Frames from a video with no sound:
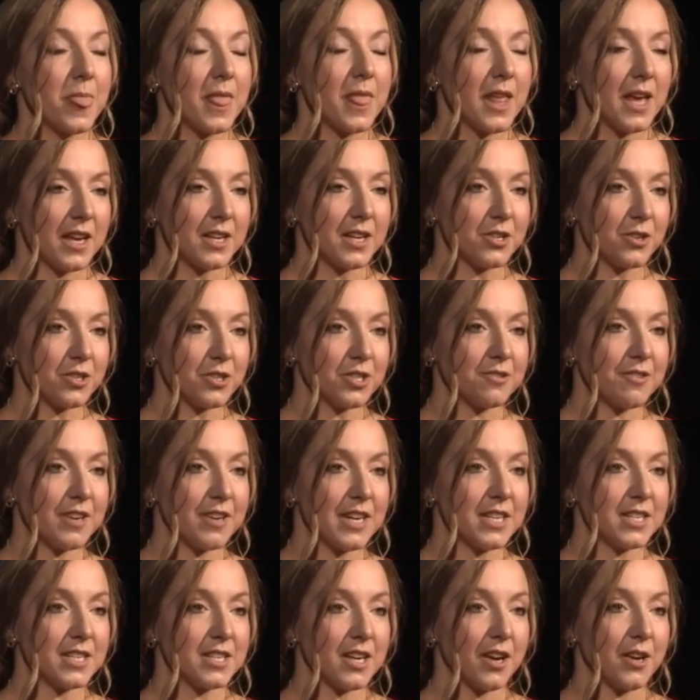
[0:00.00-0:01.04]
and Dr.
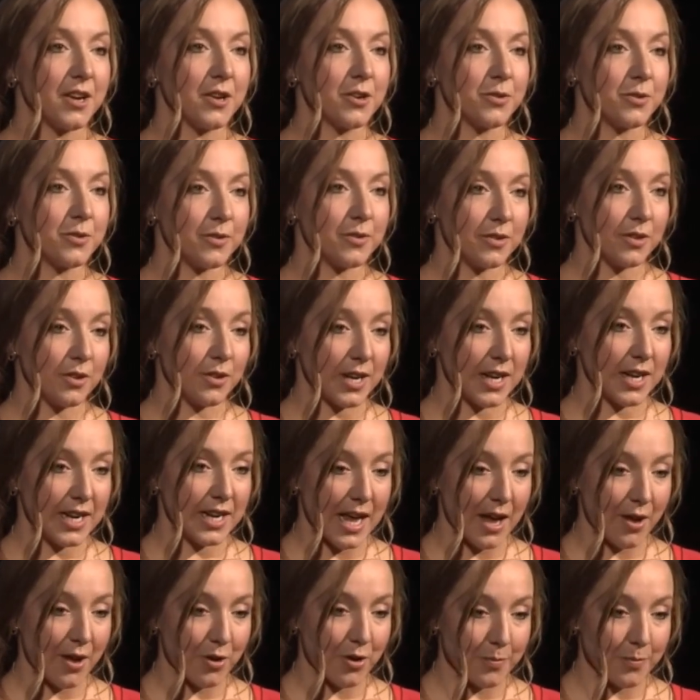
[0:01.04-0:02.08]
Ito looking
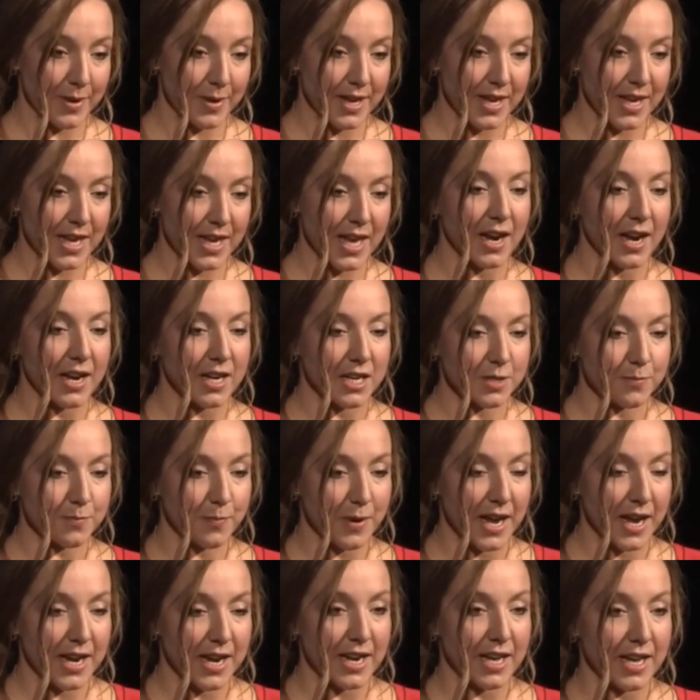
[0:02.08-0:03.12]
down at me and
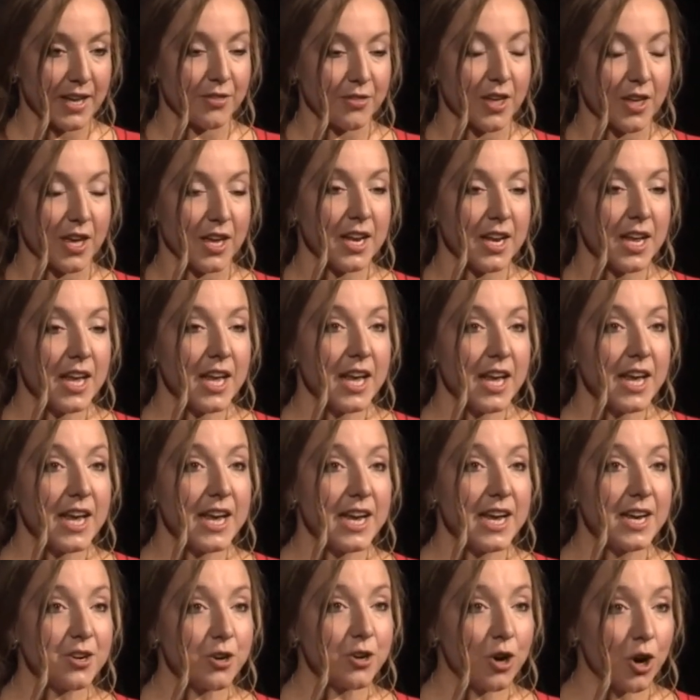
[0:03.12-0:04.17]
explaining that
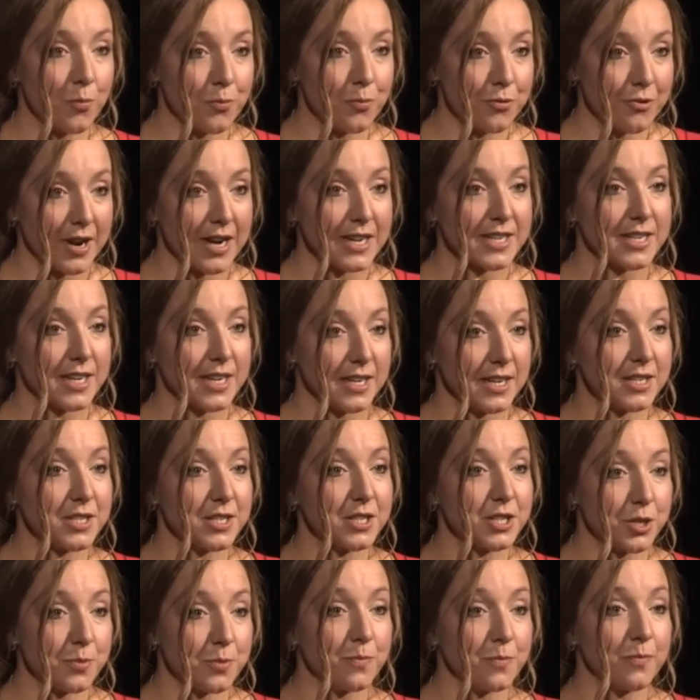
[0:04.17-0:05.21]
he'd operated
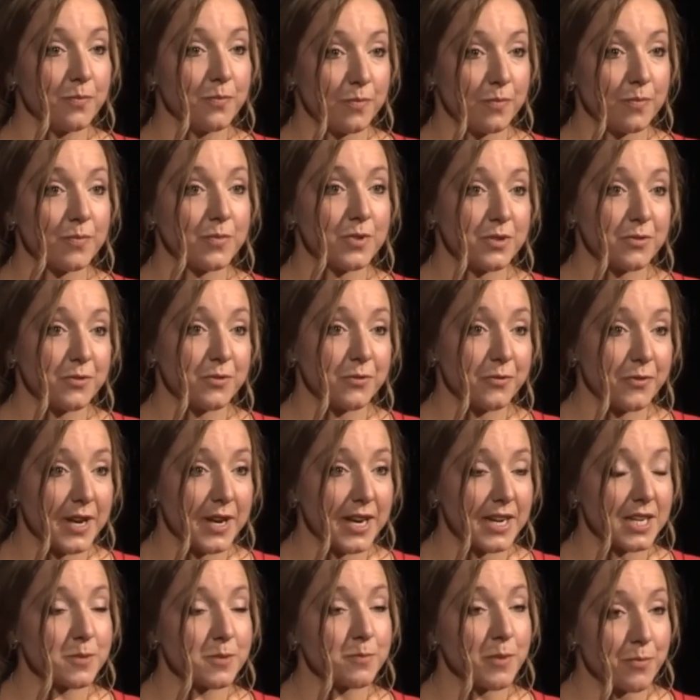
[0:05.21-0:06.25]
to
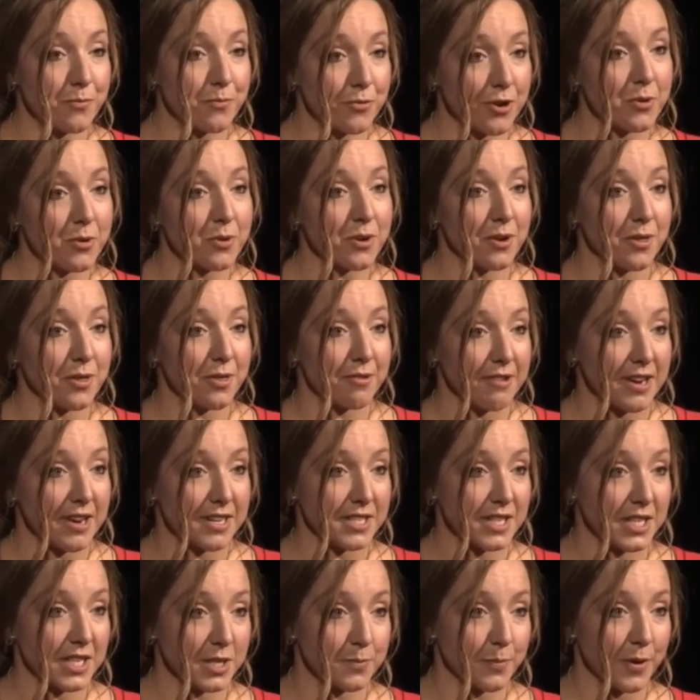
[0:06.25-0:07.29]
fix my broken
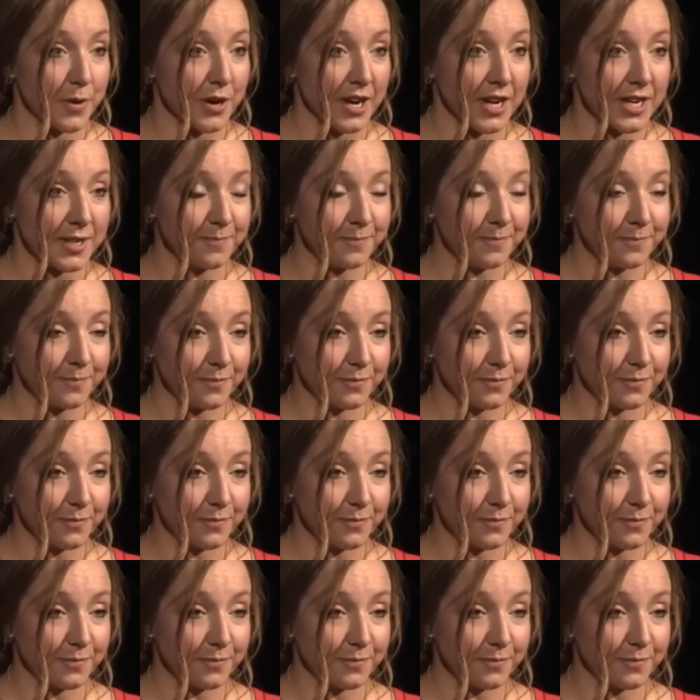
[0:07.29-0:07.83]
thoracic spine,